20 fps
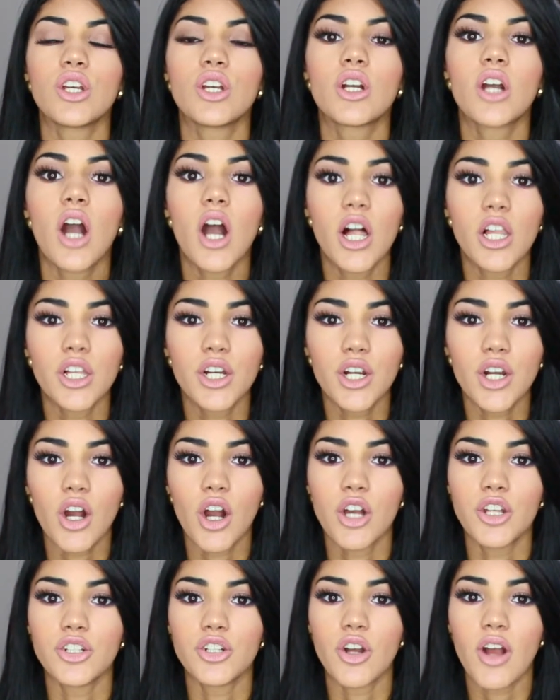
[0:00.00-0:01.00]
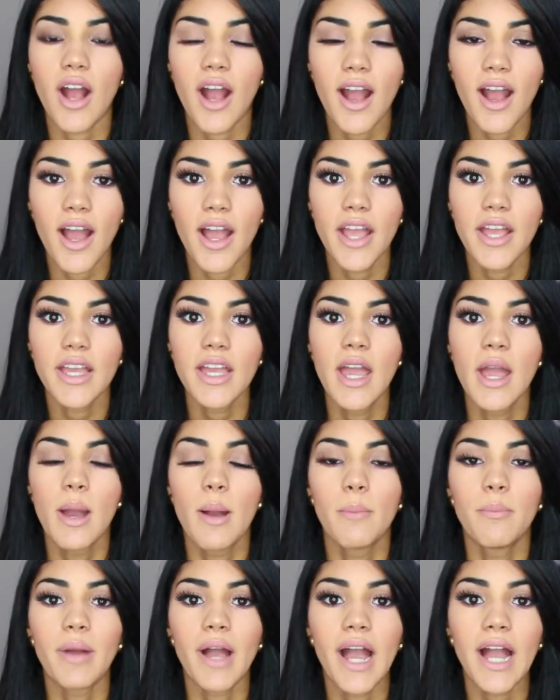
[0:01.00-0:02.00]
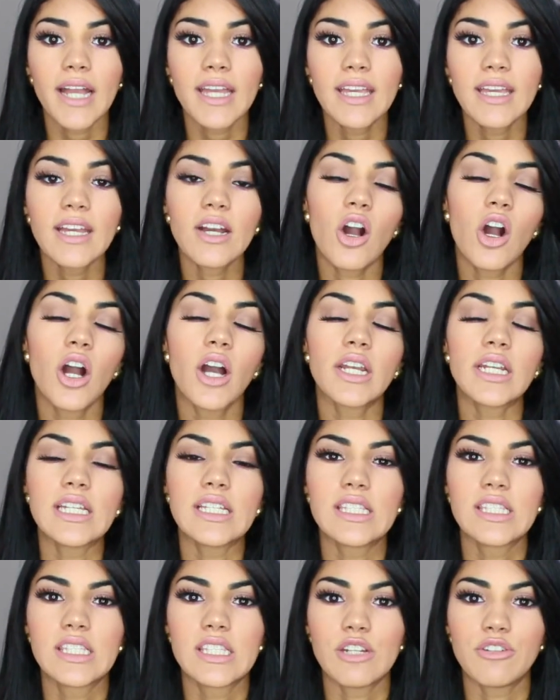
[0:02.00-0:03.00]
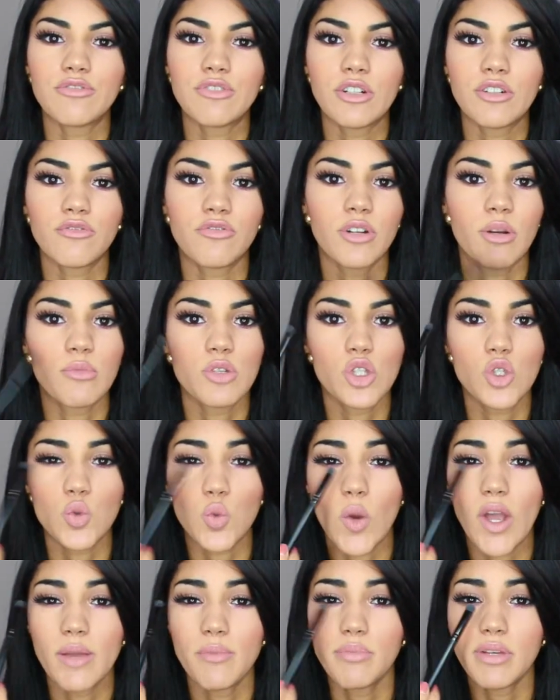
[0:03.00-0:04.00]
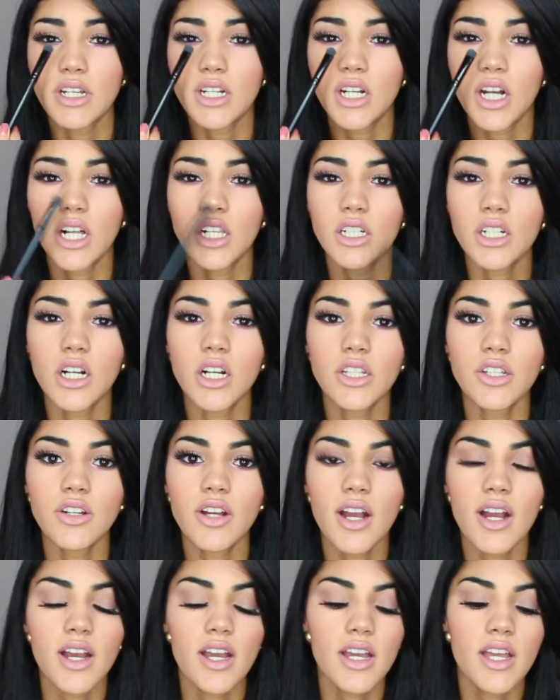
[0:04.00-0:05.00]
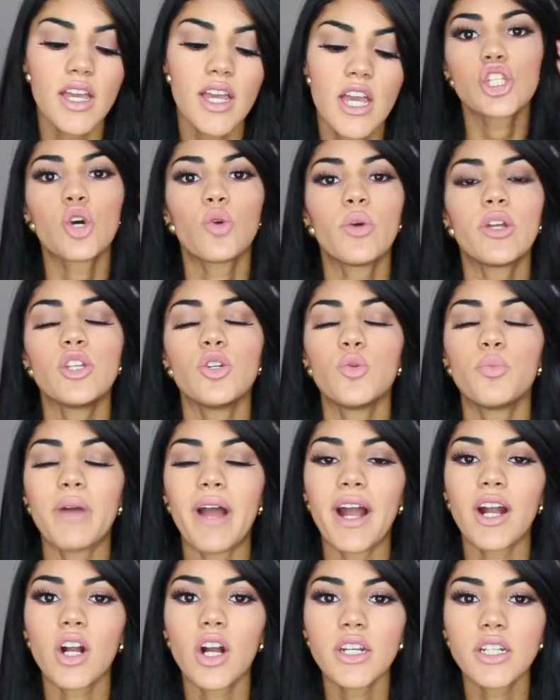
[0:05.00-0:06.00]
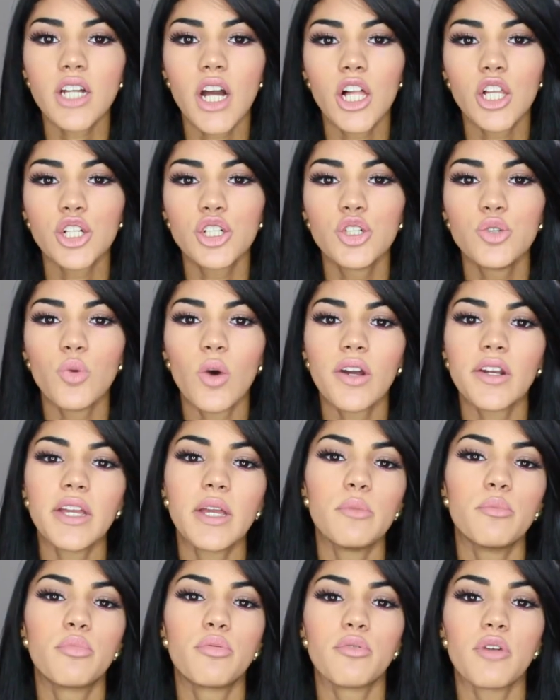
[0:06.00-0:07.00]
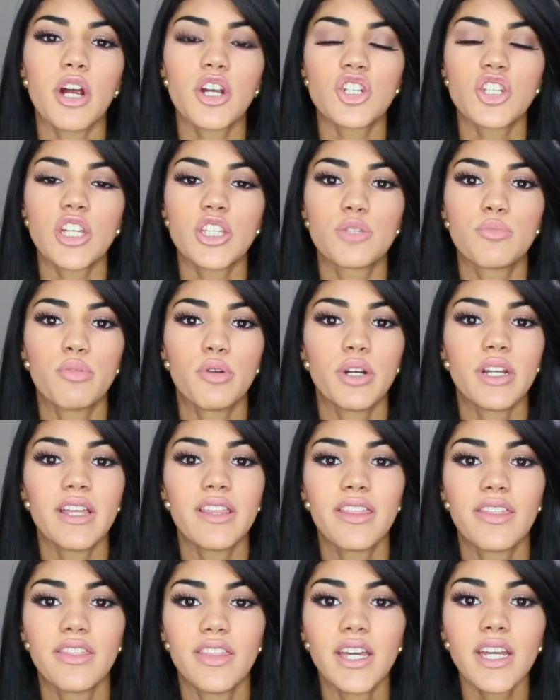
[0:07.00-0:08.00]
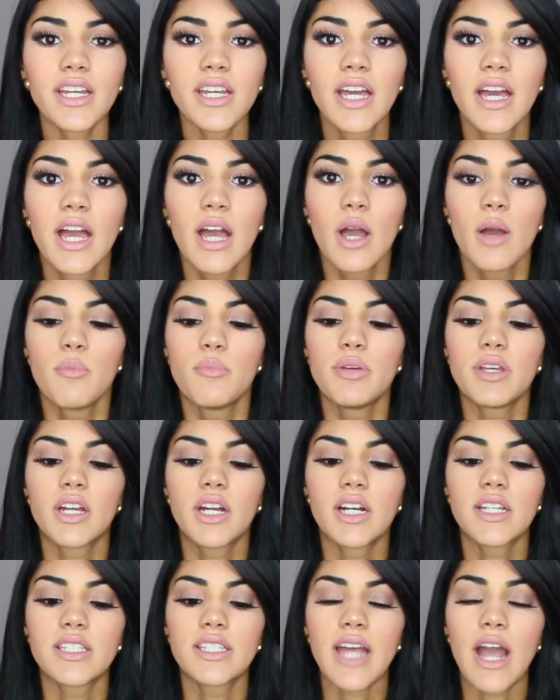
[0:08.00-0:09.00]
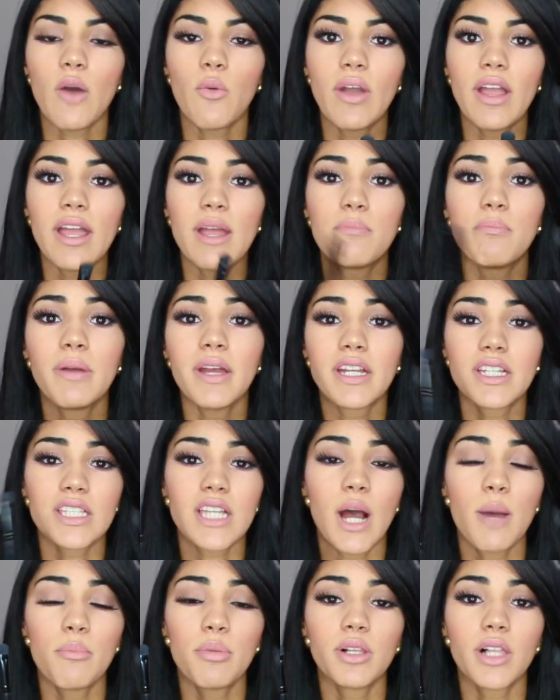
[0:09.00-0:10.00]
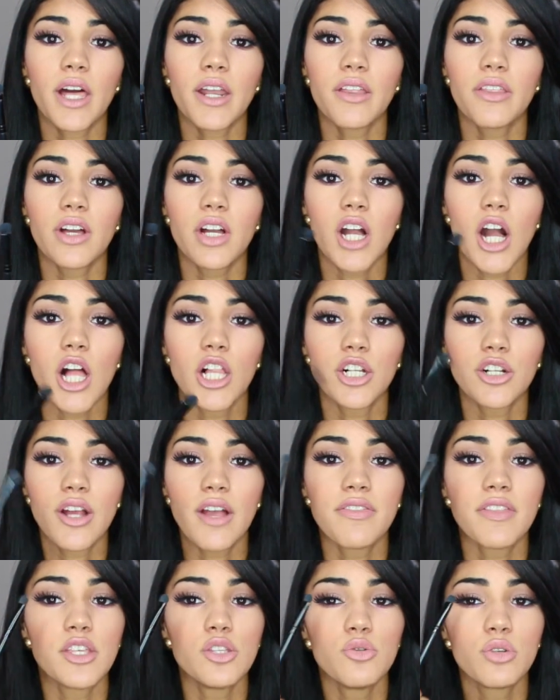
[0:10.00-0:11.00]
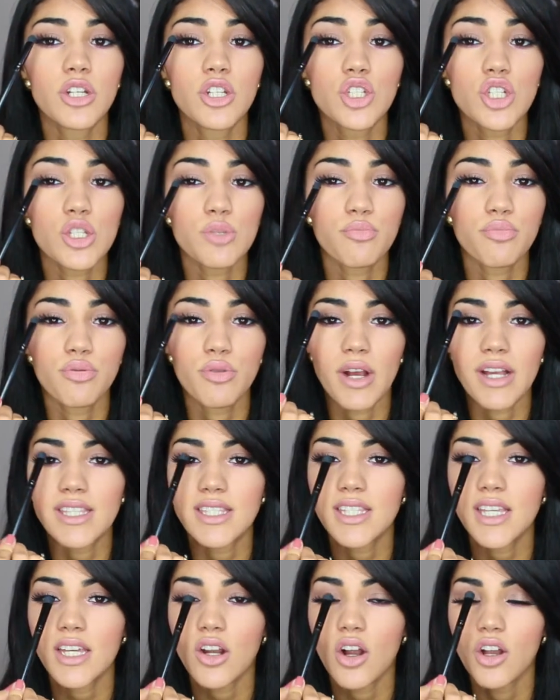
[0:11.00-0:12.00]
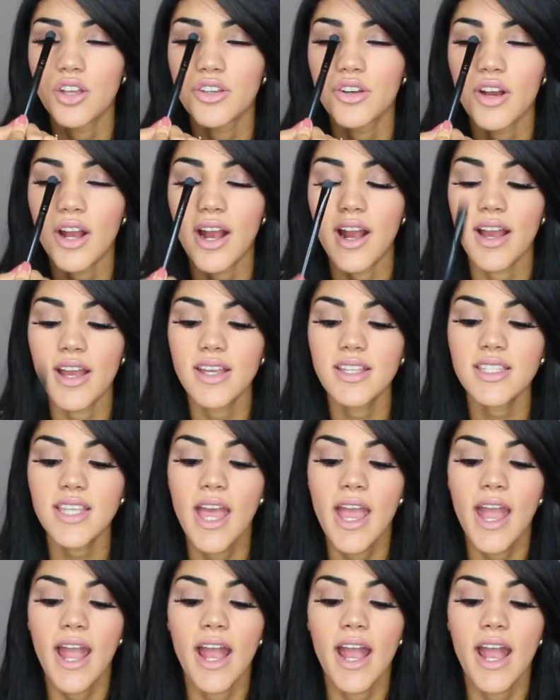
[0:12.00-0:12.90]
color on your eye. Packing on is different from swiping color on your eye. So when you pack on color, you want a brush that's pretty thick, because that way it picks up a lot of the color and then you can just press it on your eyes.